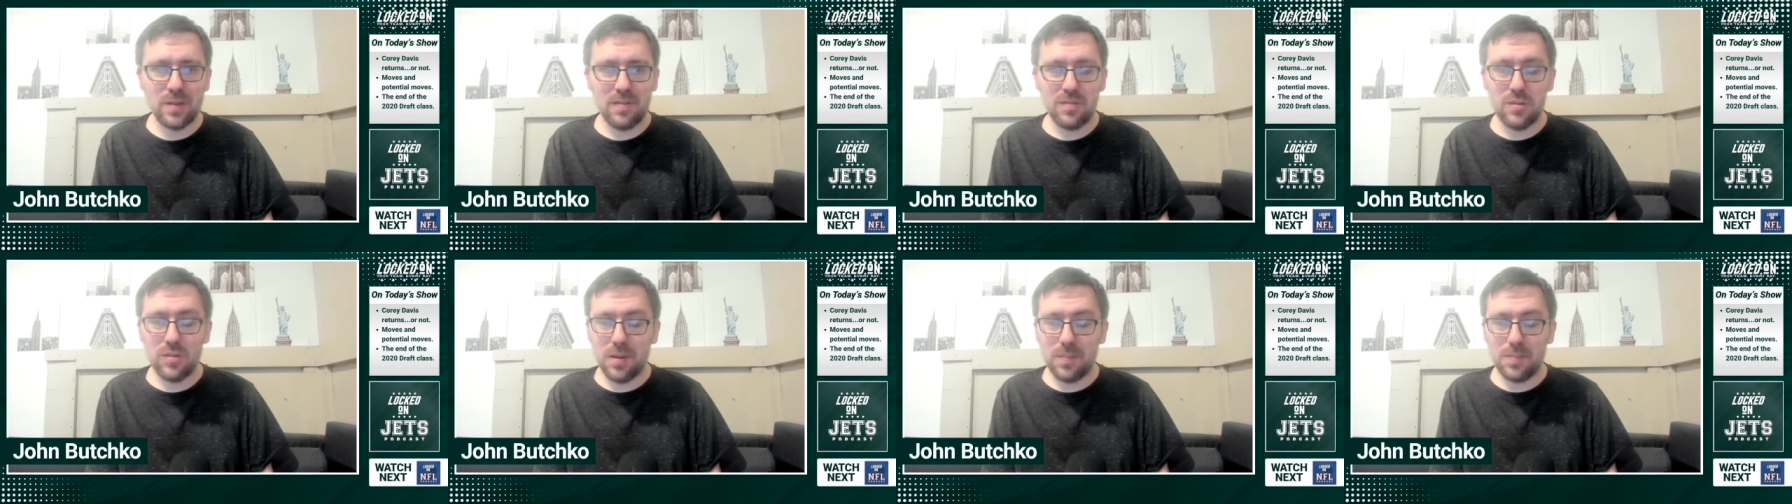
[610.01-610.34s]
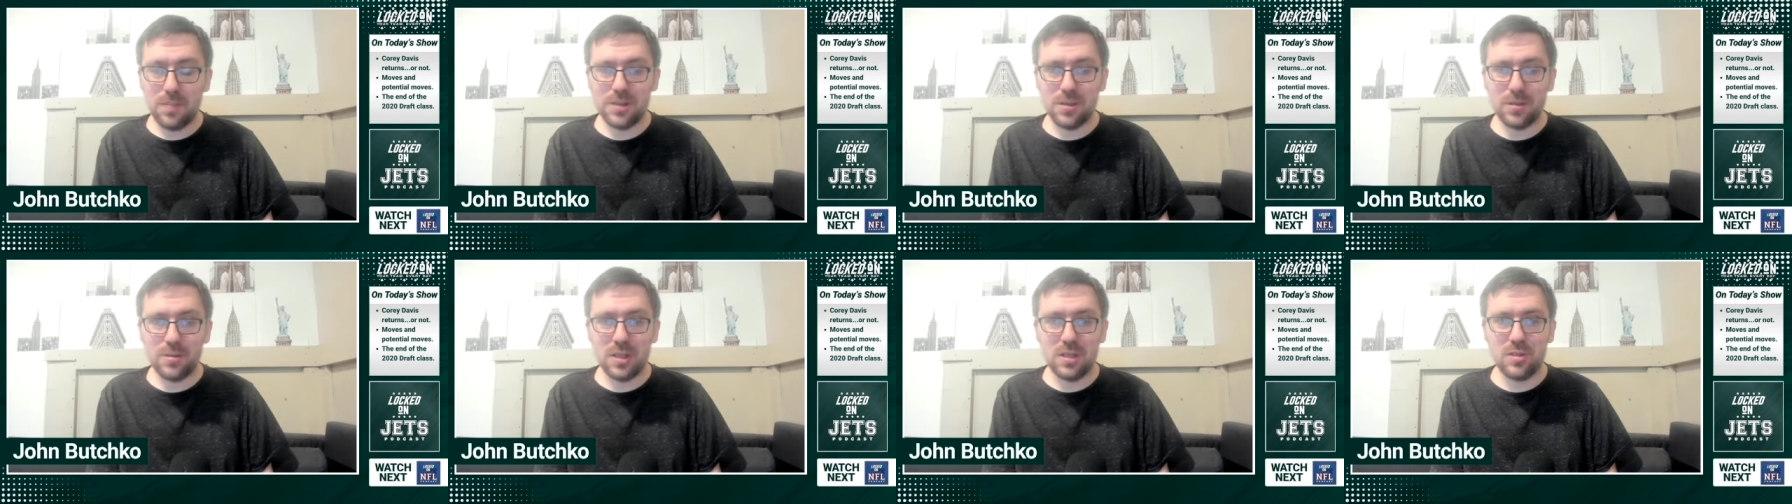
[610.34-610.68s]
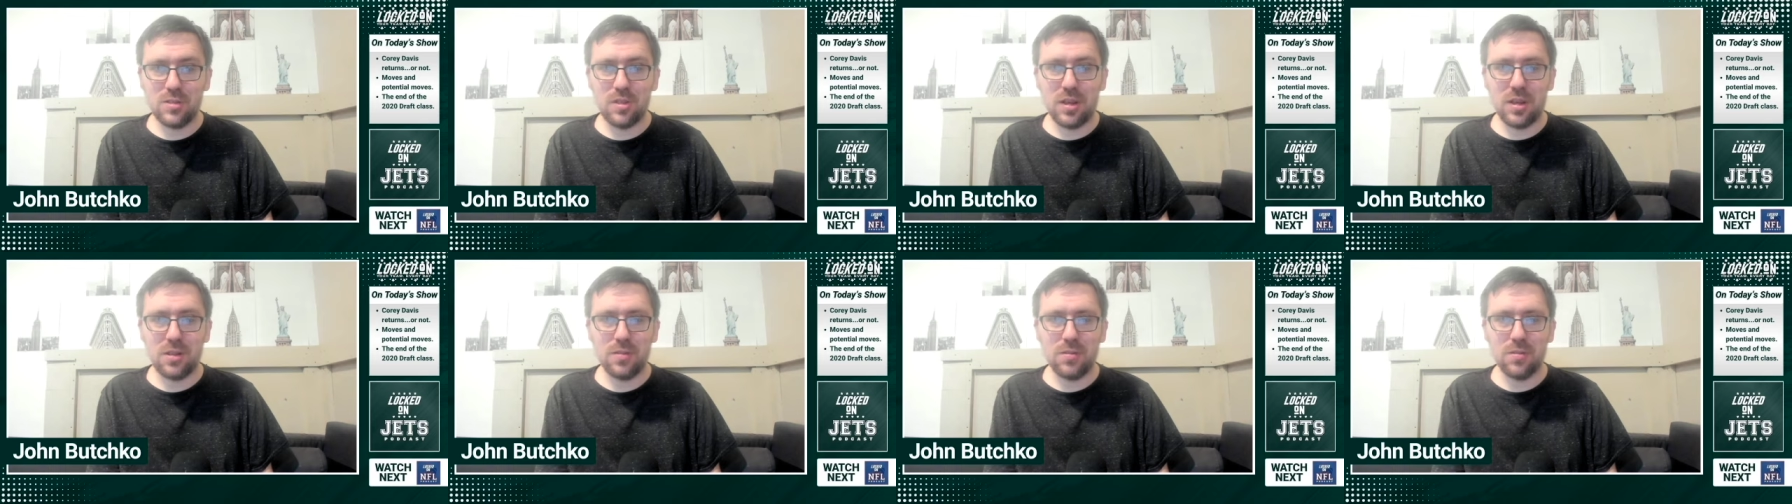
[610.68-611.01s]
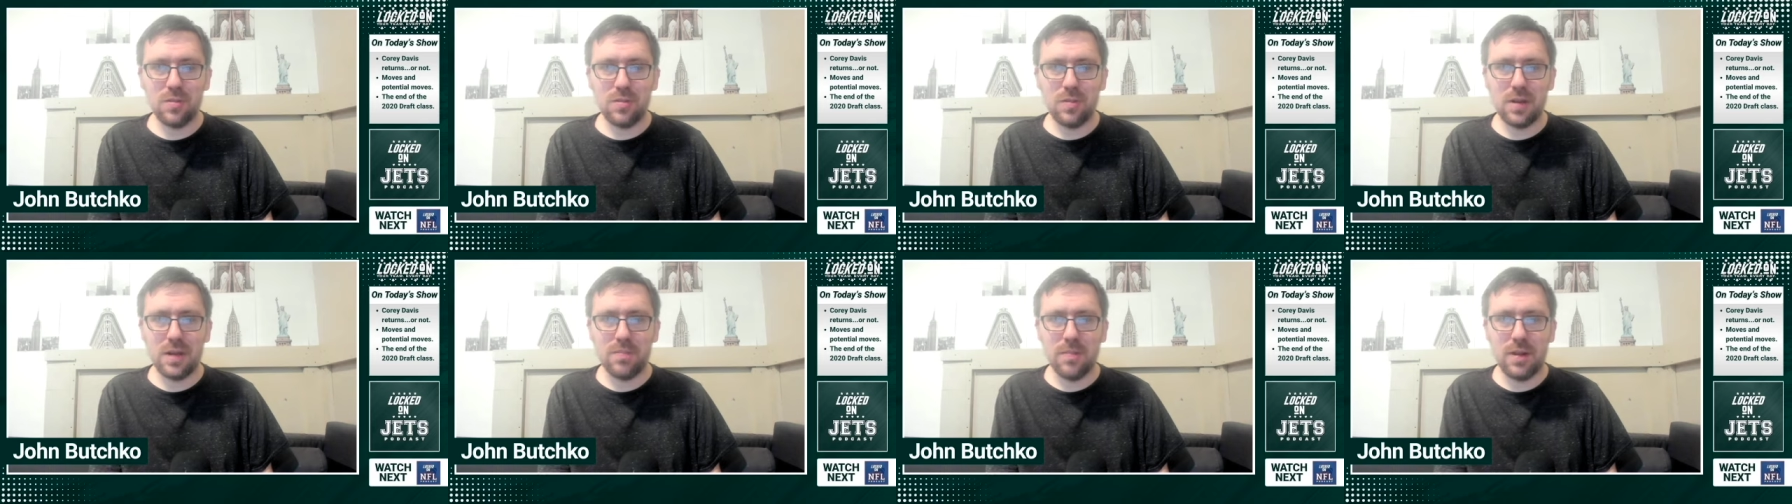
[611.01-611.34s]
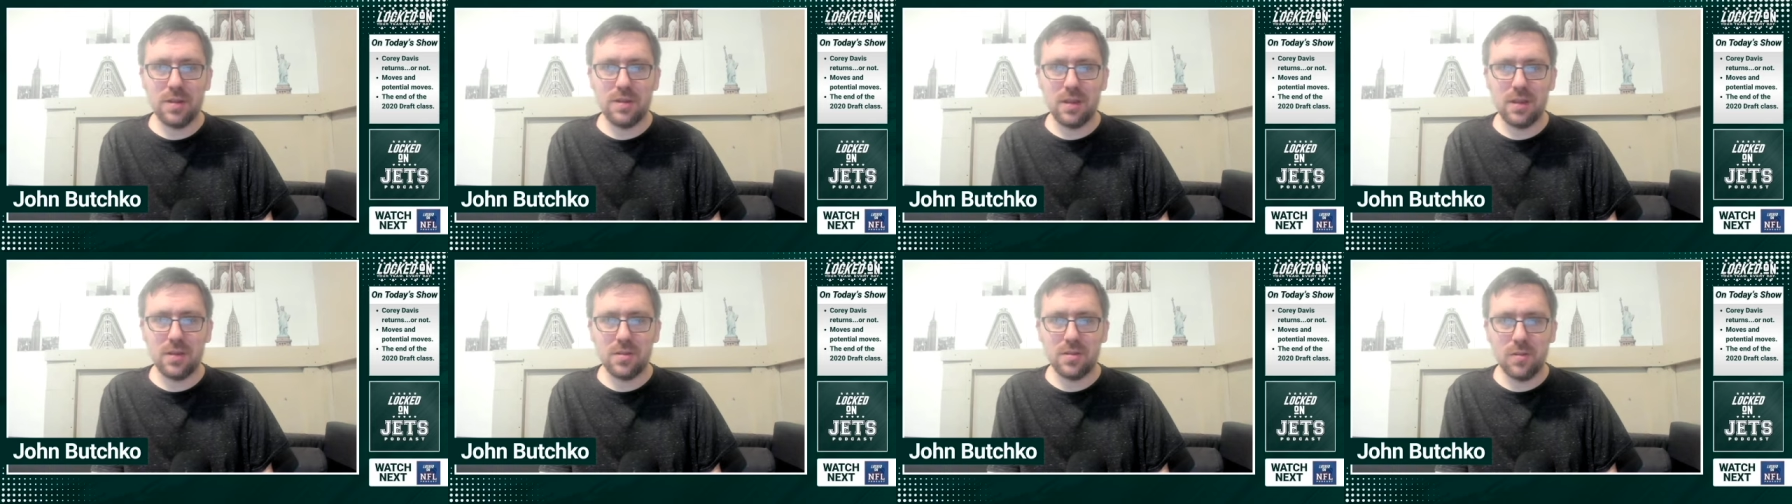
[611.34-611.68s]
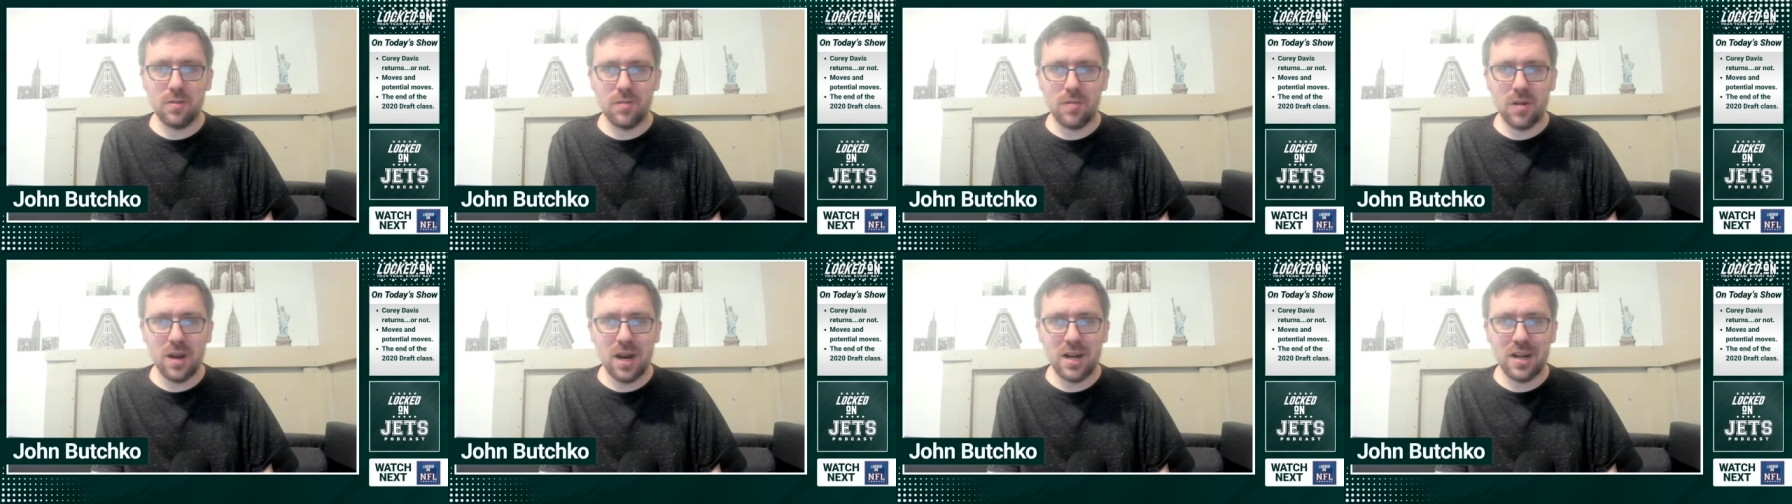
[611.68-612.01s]
We have new episodes each day through the week, Monday
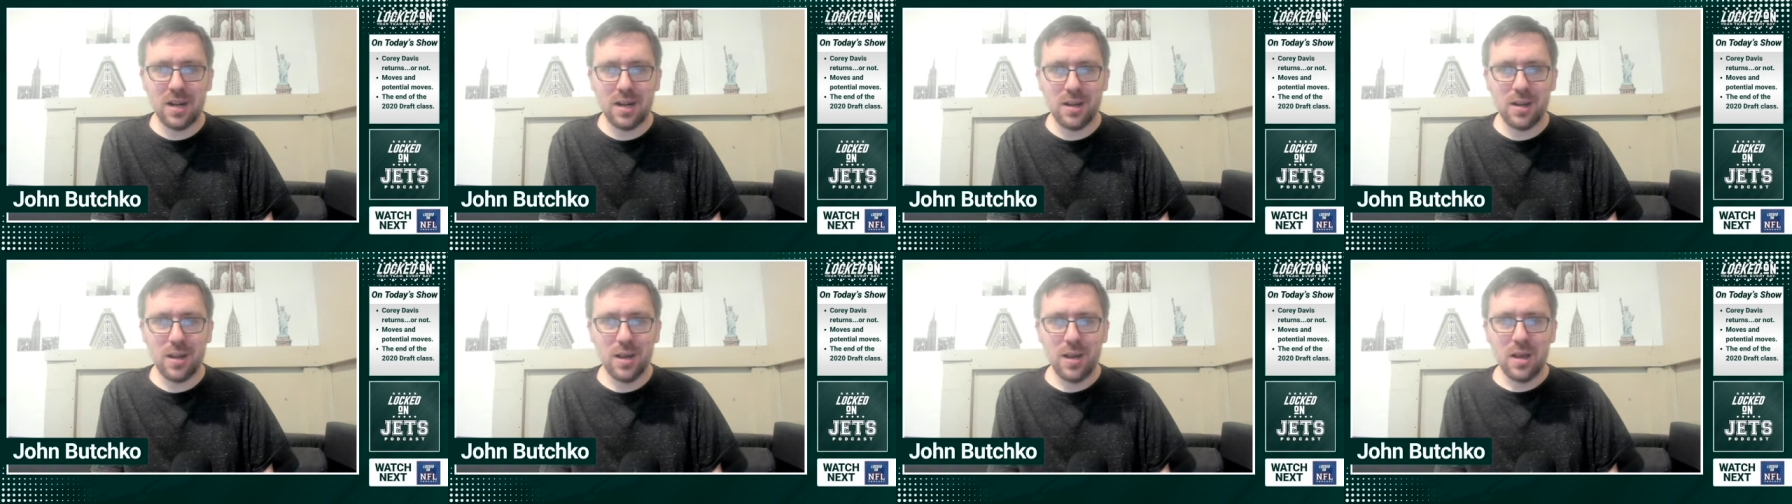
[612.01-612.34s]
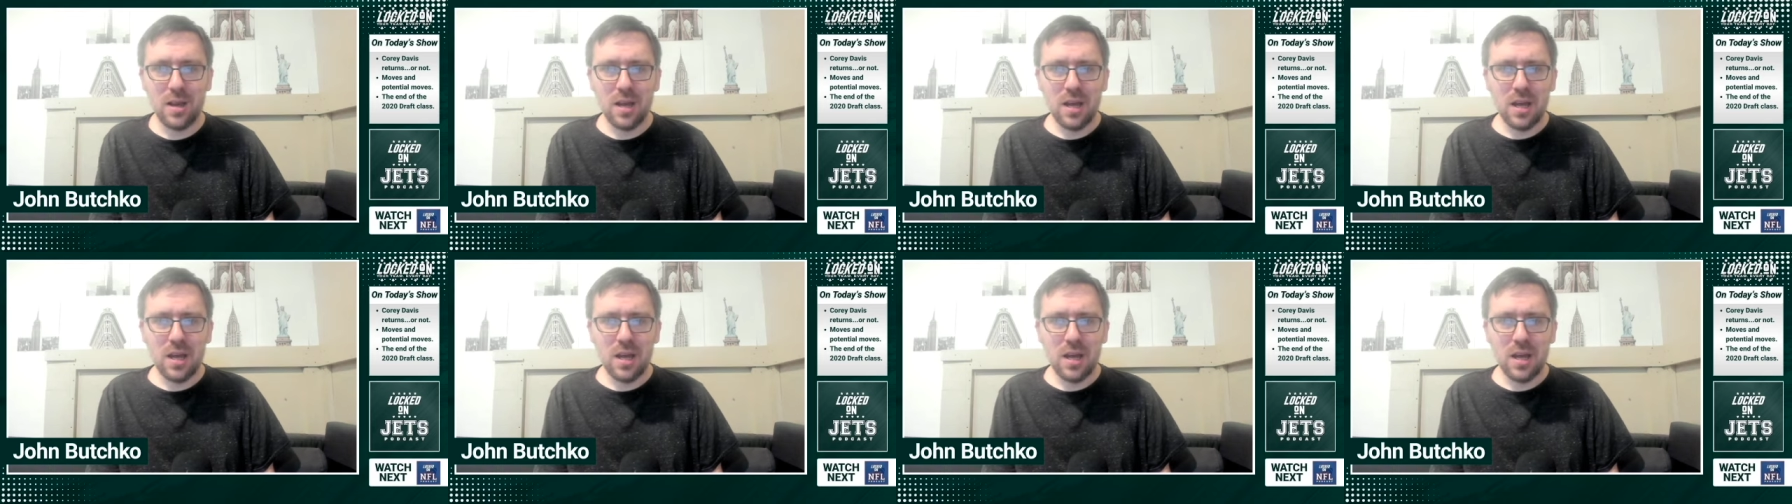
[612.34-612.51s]
through Friday.